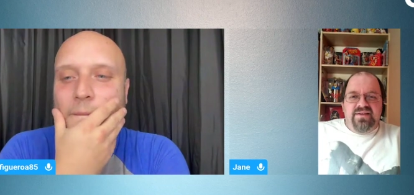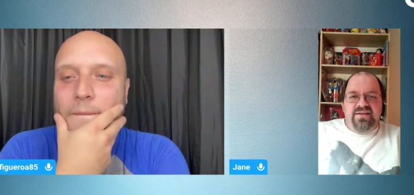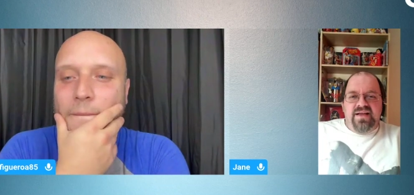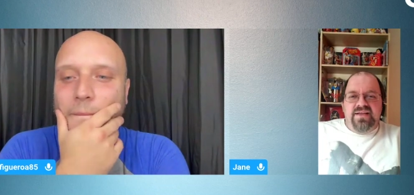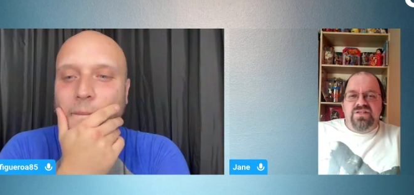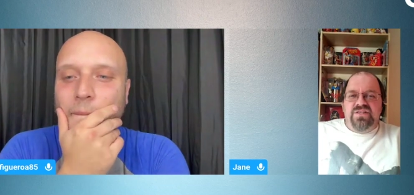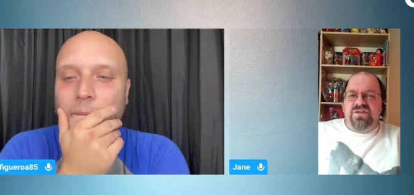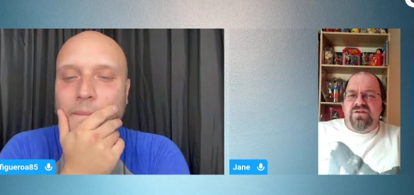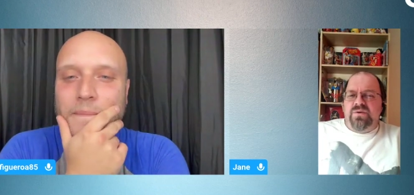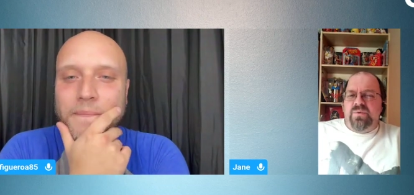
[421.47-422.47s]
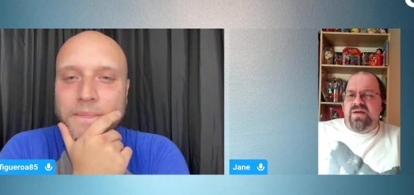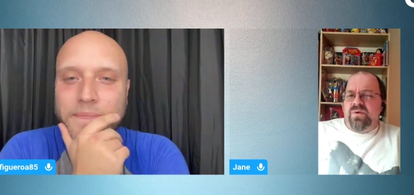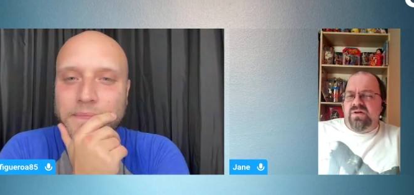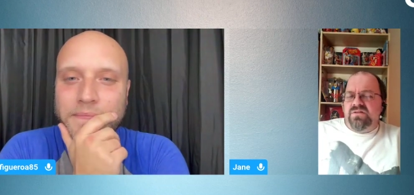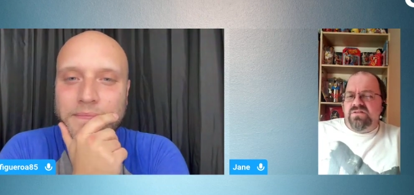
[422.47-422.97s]
Speaker 1: and
Speaker 2: and she turned away
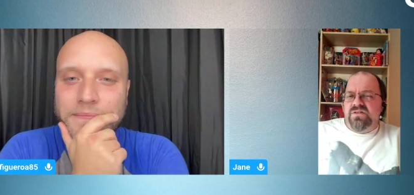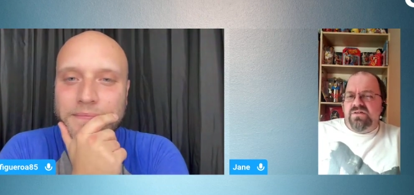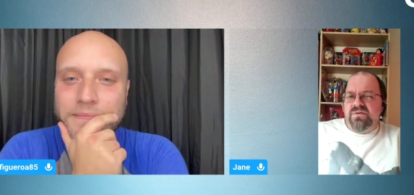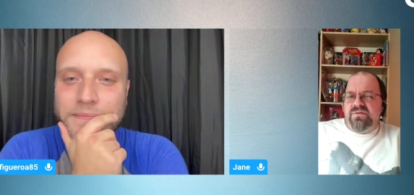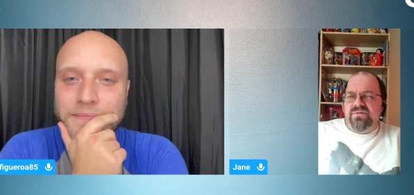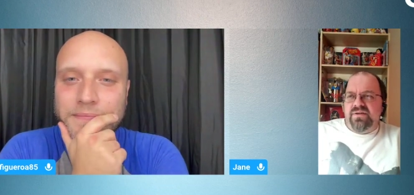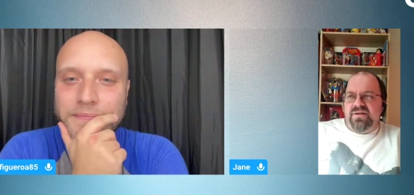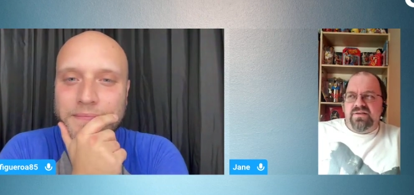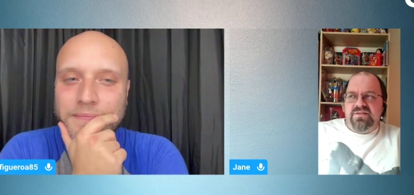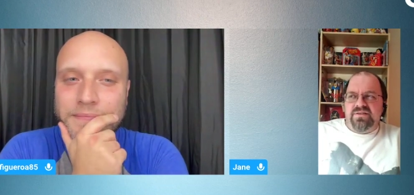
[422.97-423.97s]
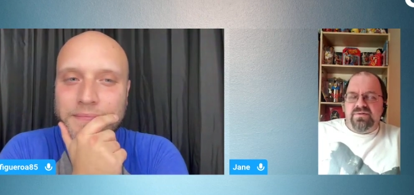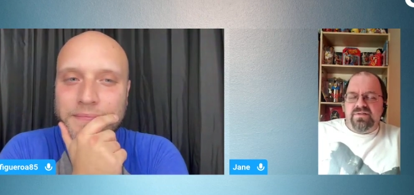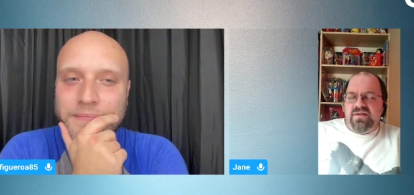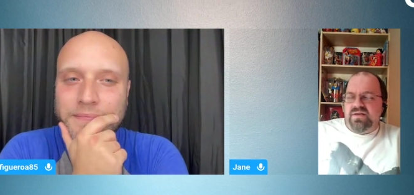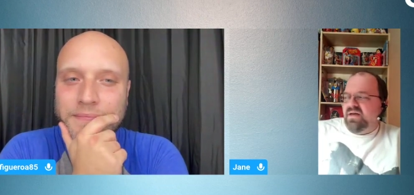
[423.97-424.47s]
once too like because she
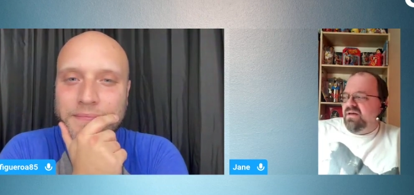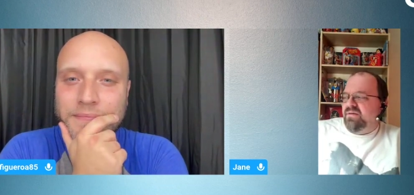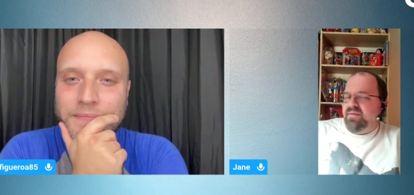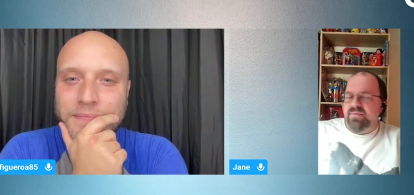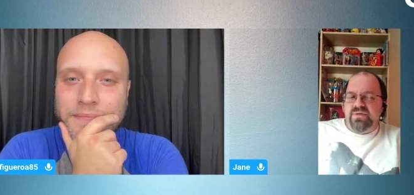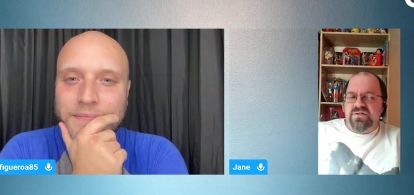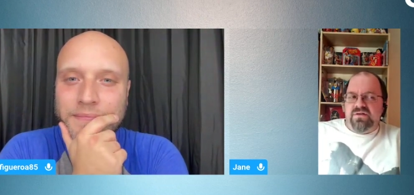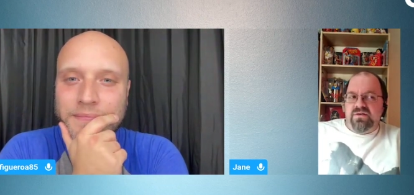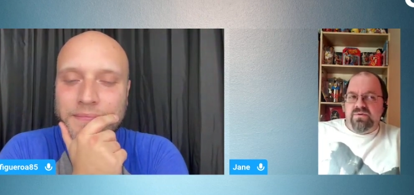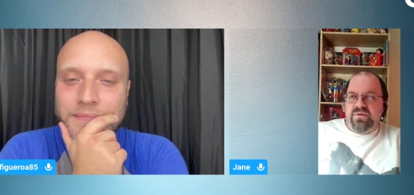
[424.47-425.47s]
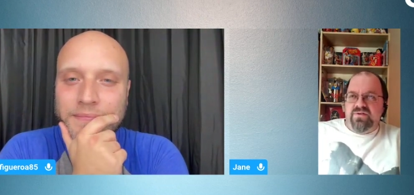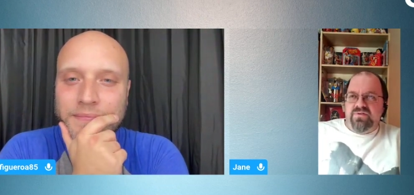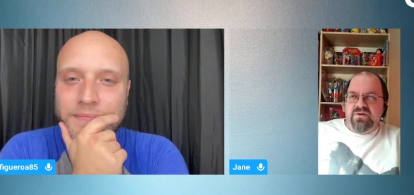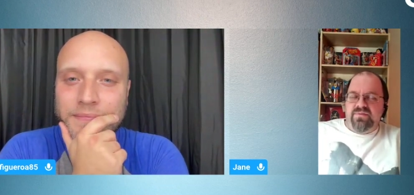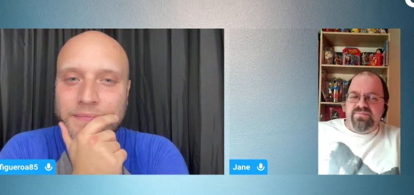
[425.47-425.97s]
was like oh maybe we should go
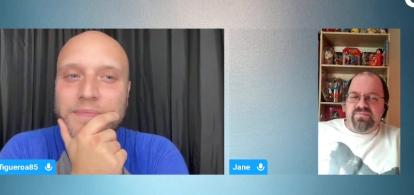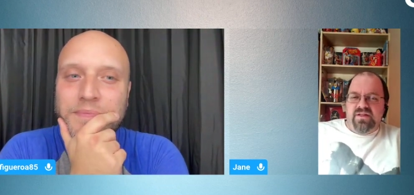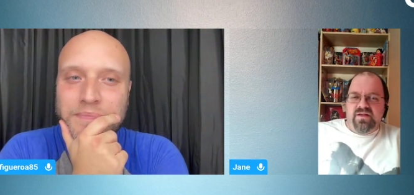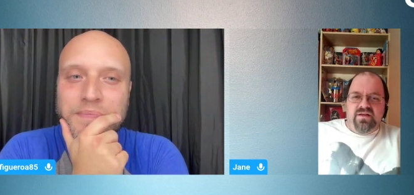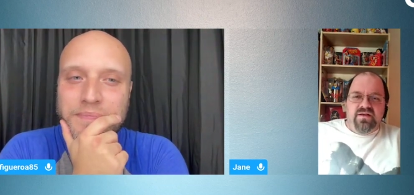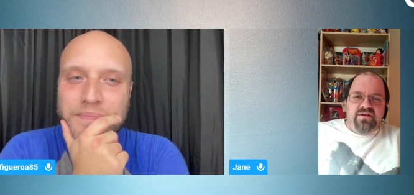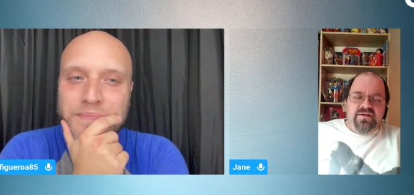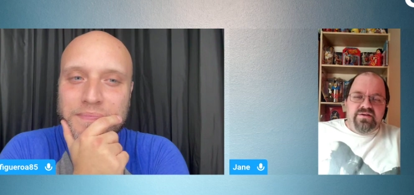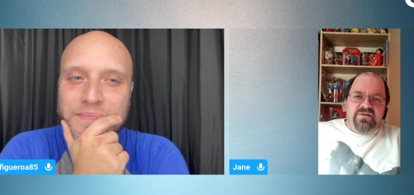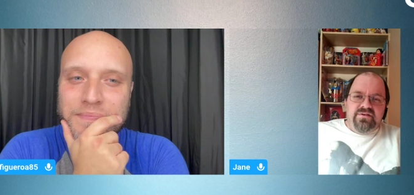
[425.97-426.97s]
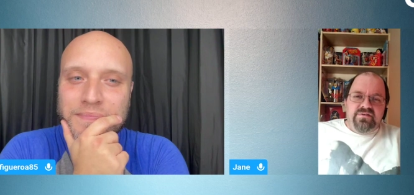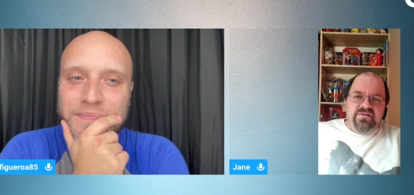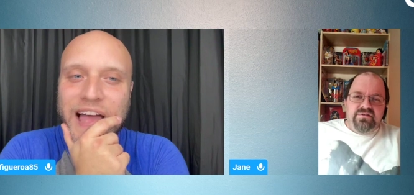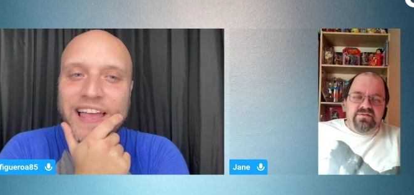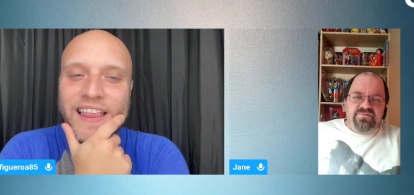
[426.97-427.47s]
wherever
Speaker 1: mm-hmm.
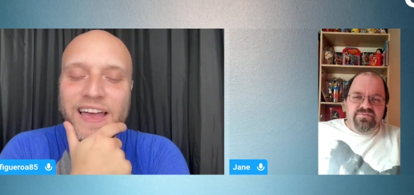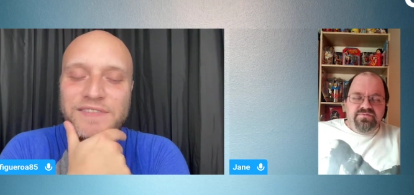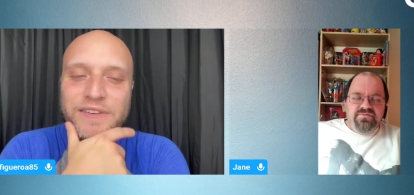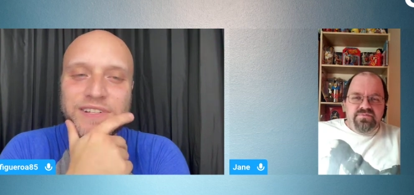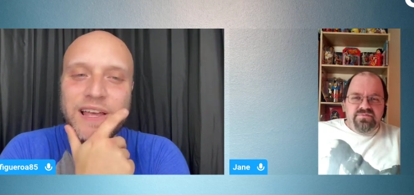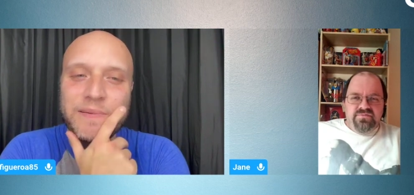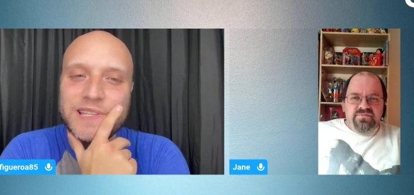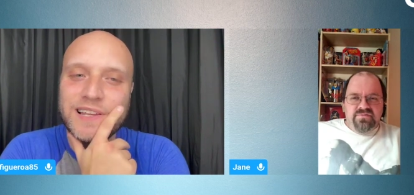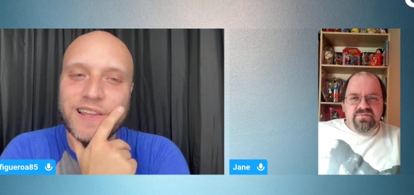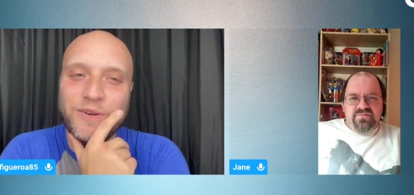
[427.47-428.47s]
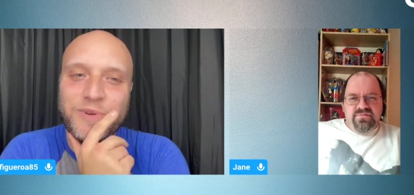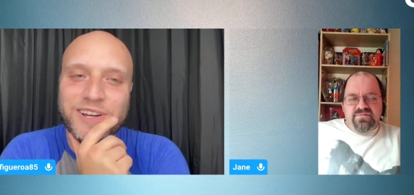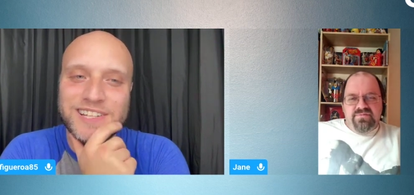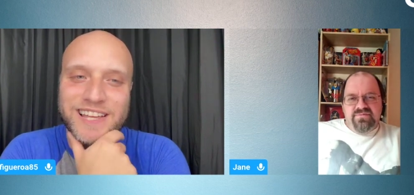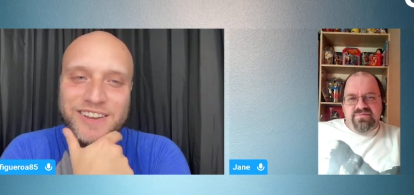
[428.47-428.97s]
i laughed every time he said little
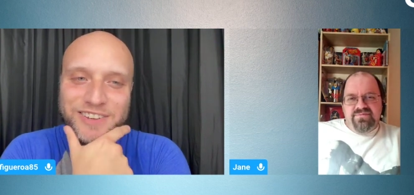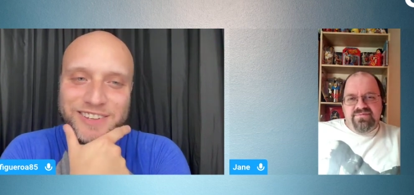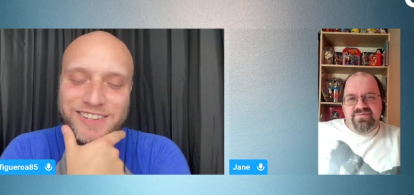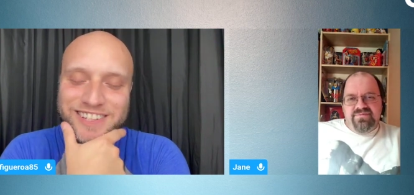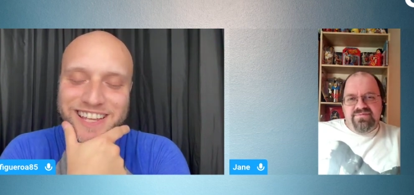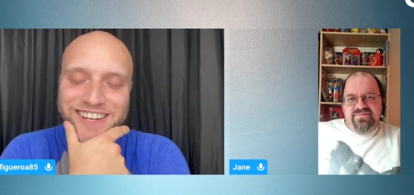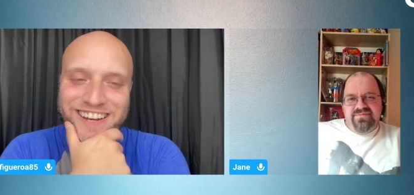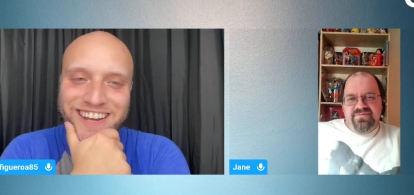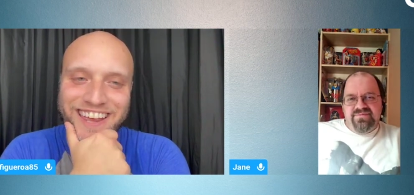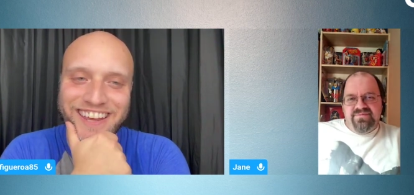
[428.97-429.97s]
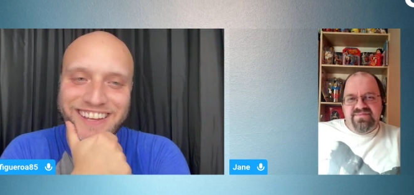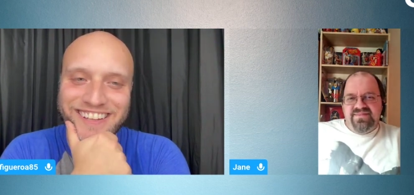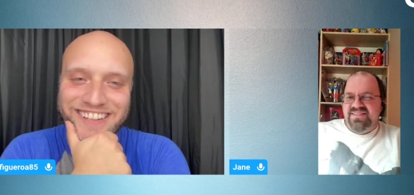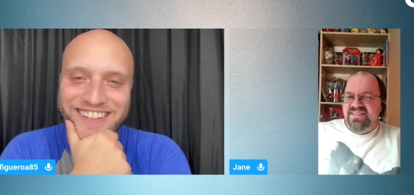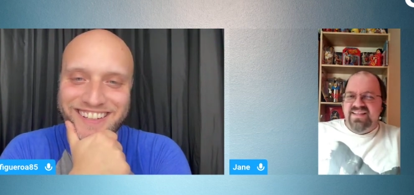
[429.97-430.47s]
one because i know you, you said you didn't like
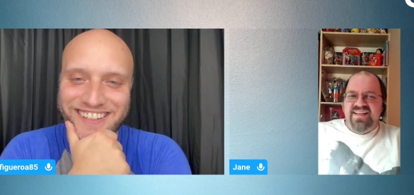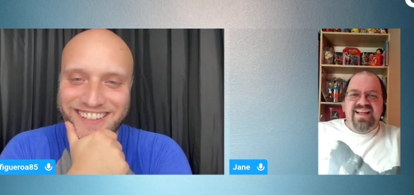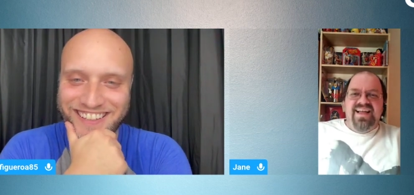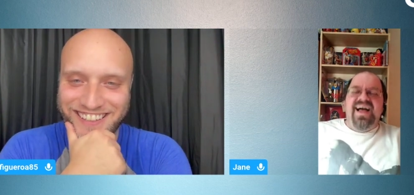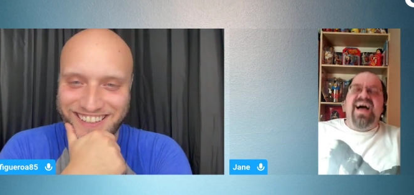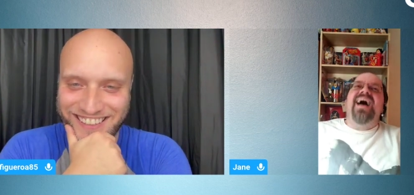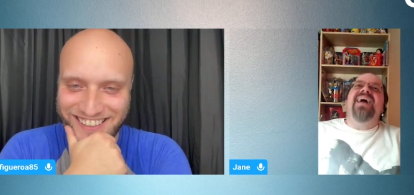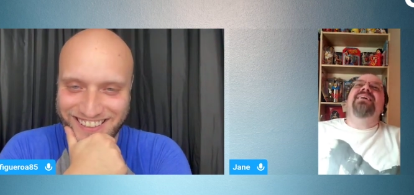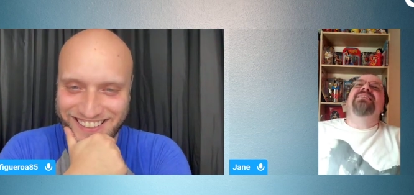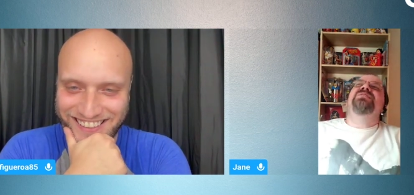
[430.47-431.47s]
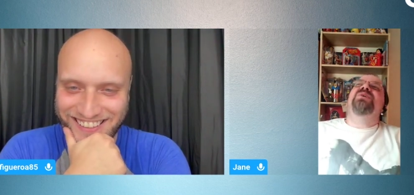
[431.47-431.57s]
Speaker 2: it i